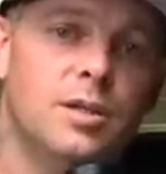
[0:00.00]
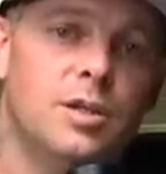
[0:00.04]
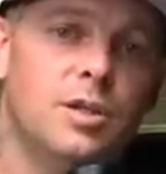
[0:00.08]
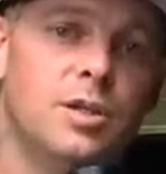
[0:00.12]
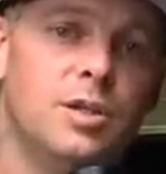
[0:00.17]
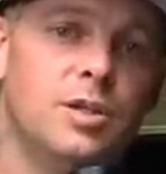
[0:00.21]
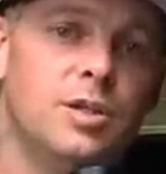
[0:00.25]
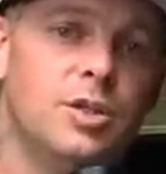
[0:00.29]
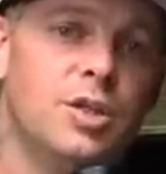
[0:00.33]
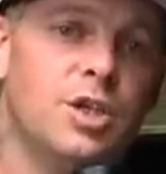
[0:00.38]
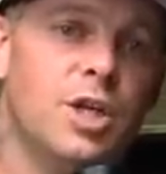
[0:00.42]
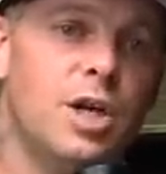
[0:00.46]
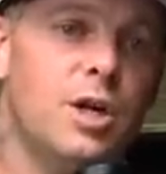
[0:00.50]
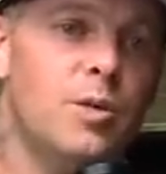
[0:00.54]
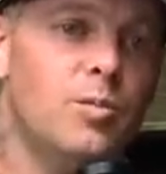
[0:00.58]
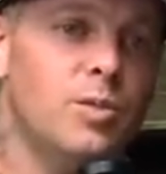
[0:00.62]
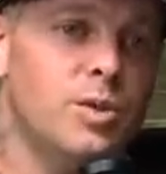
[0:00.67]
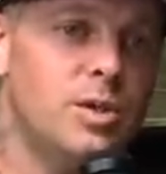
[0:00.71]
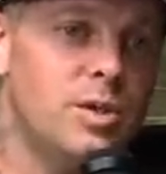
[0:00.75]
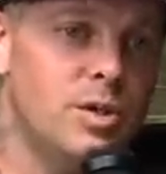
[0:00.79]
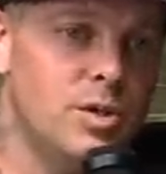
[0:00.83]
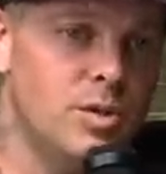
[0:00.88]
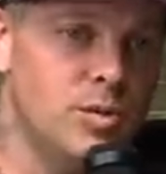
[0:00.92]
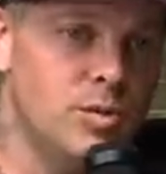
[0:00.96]
share
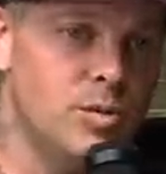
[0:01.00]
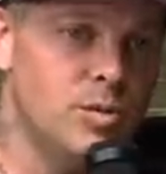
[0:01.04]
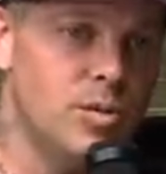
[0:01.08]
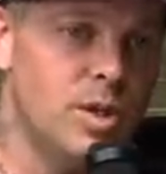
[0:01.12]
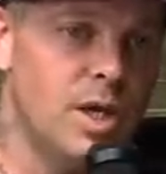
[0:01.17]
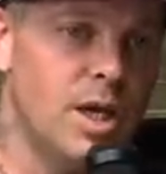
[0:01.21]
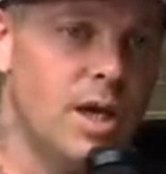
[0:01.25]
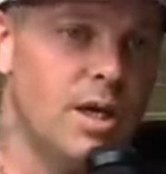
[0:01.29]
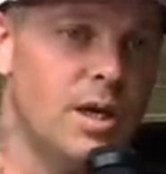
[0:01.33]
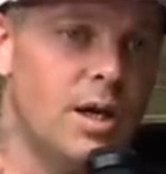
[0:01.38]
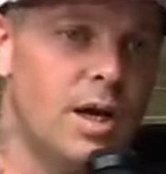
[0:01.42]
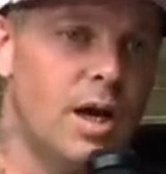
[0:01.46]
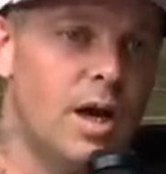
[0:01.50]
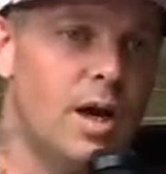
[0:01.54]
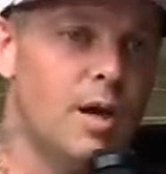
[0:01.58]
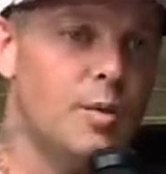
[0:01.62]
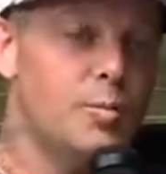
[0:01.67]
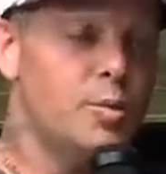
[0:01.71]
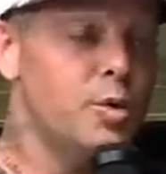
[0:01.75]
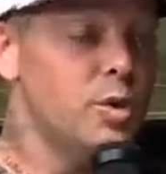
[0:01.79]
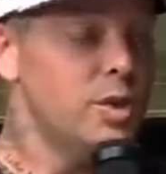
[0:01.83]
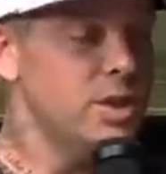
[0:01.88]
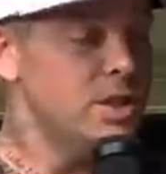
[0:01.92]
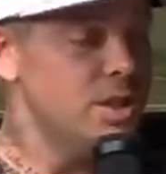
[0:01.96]
with you that I
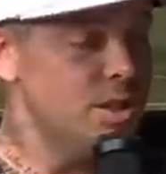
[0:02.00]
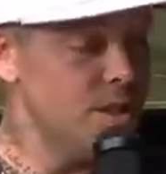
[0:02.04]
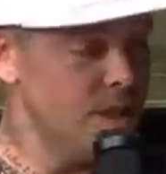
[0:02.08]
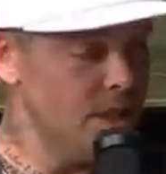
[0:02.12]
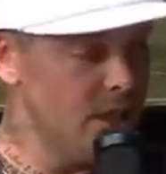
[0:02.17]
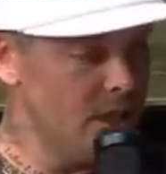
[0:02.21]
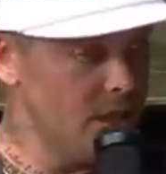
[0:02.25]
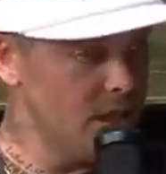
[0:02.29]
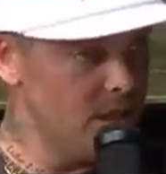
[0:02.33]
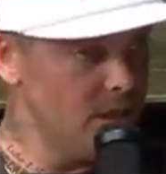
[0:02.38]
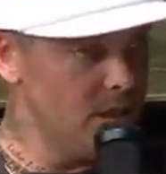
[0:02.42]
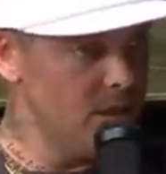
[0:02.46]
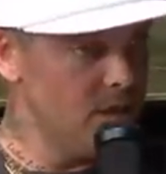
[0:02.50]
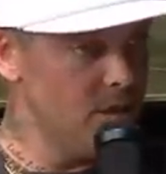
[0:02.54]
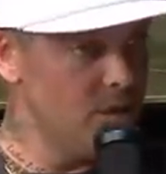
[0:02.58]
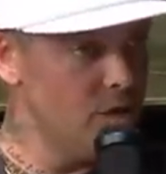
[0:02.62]
appreciate